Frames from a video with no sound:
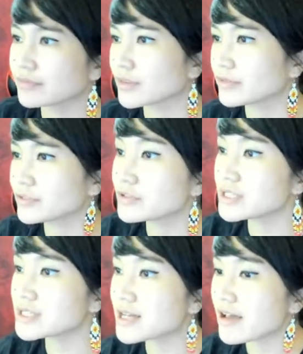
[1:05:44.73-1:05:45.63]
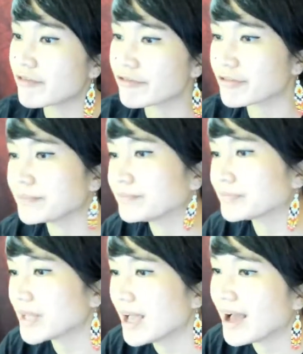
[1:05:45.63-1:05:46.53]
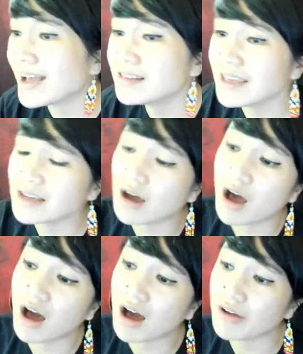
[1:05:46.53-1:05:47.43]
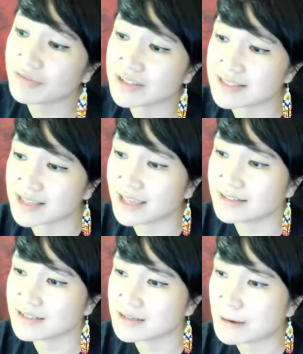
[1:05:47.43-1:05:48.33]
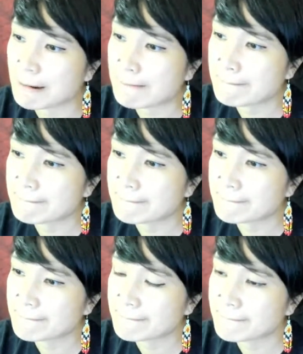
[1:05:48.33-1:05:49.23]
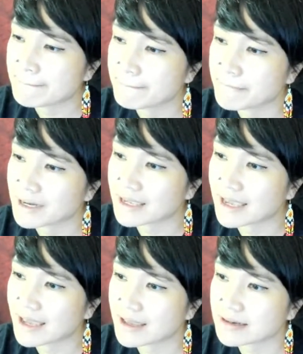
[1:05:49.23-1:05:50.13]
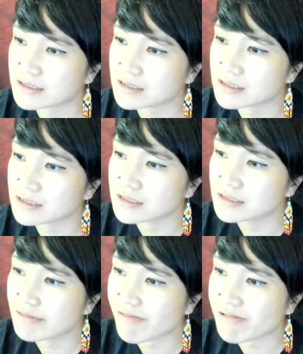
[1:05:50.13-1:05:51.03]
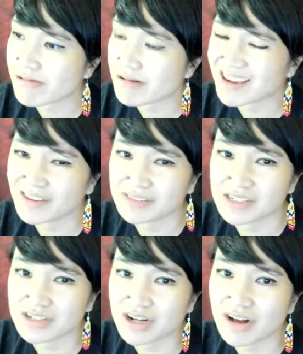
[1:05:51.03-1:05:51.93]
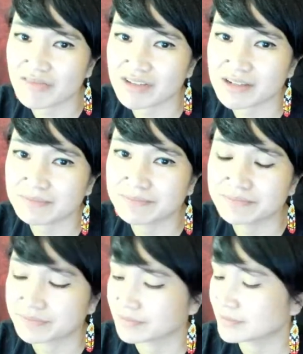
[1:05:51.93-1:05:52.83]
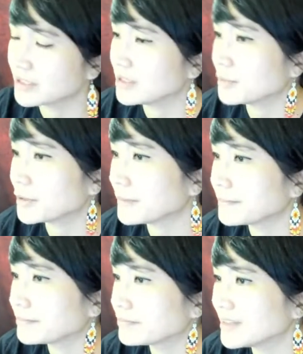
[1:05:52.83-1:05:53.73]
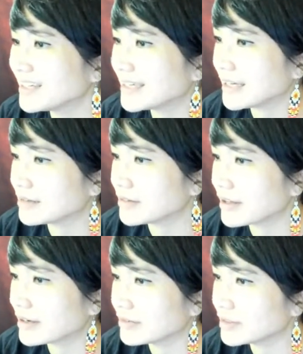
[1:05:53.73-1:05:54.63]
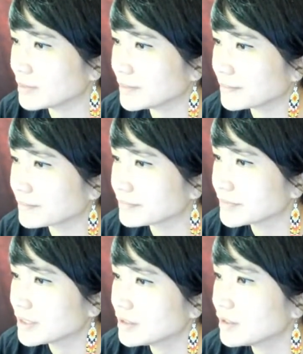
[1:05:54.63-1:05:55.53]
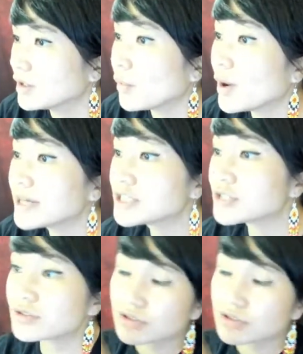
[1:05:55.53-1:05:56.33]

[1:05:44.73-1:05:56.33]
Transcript: fruity stuff. I like coffee scent, but I can't really drink coffee anymore. I can have a little bit. What did you do